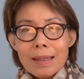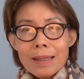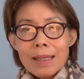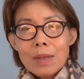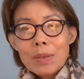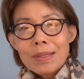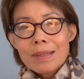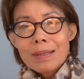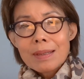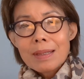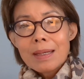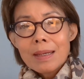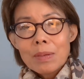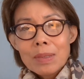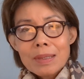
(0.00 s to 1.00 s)
He was
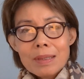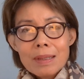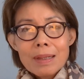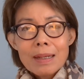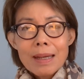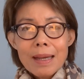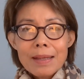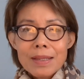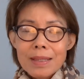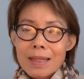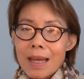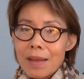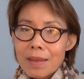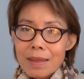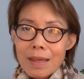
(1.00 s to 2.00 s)
a
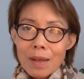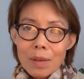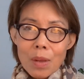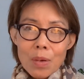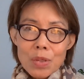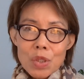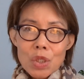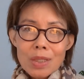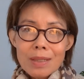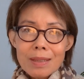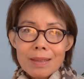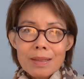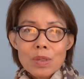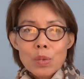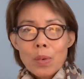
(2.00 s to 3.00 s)
SDA theologian
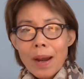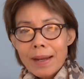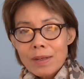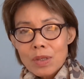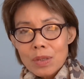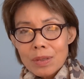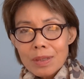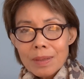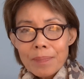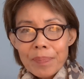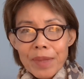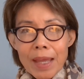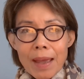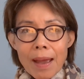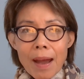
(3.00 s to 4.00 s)
and director
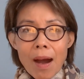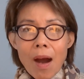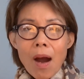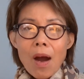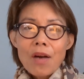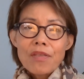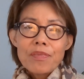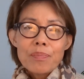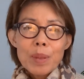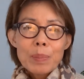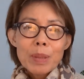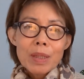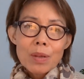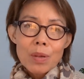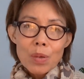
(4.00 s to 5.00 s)
of
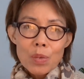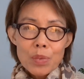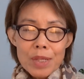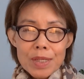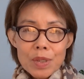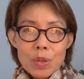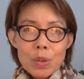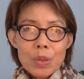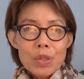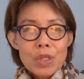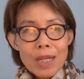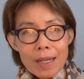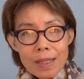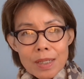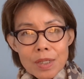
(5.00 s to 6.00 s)
Biblical
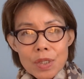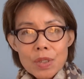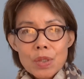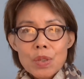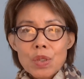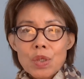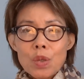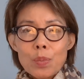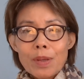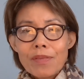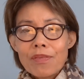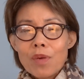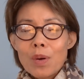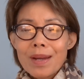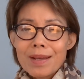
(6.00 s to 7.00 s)
Research Institute
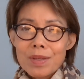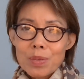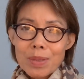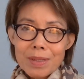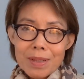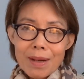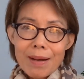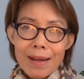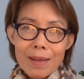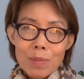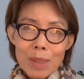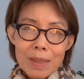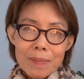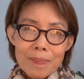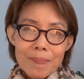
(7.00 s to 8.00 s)
before his
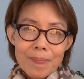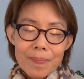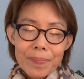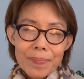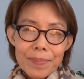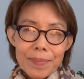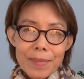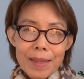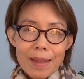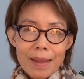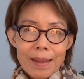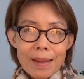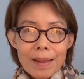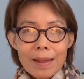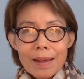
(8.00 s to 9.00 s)
retirement.
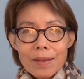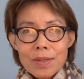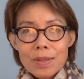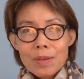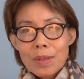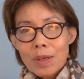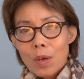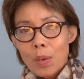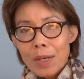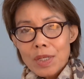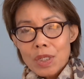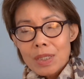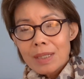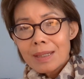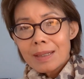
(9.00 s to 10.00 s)
So the
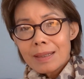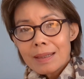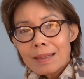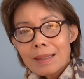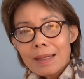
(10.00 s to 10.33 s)
question,